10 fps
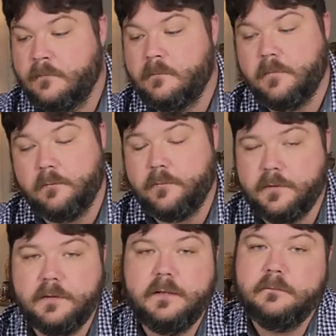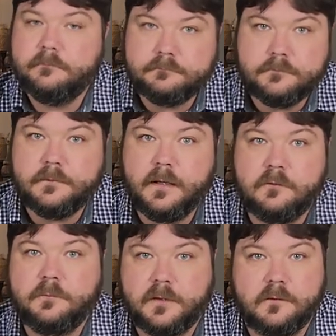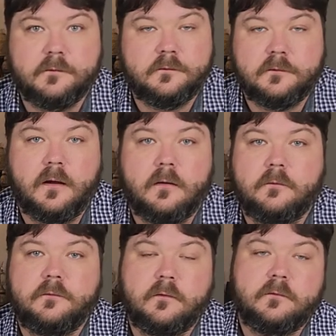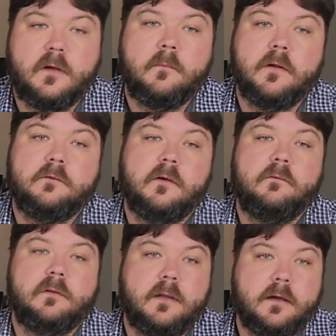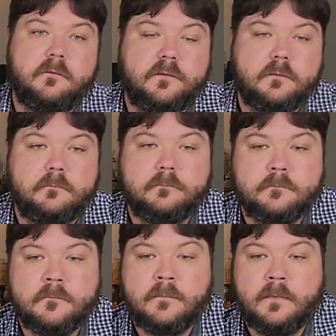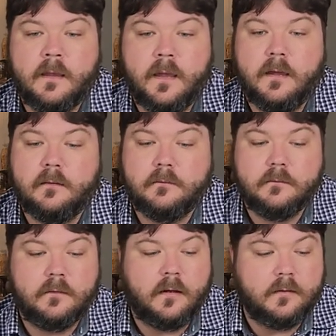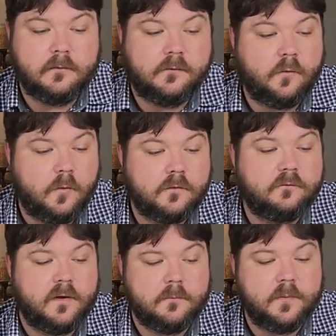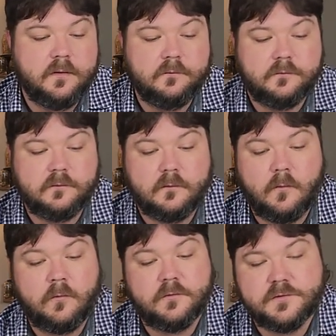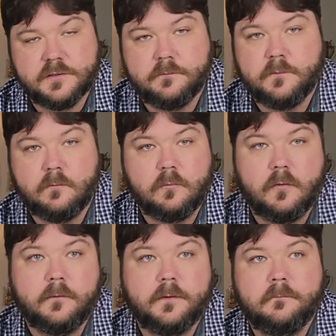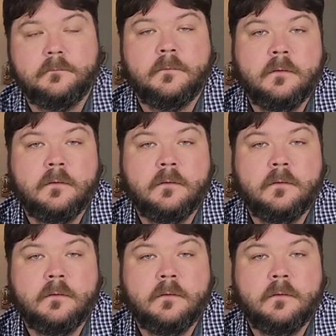But really, it's because it's scarce. There's not much of it left, and uh, it's hard to find pieces that aren't chipped or broken.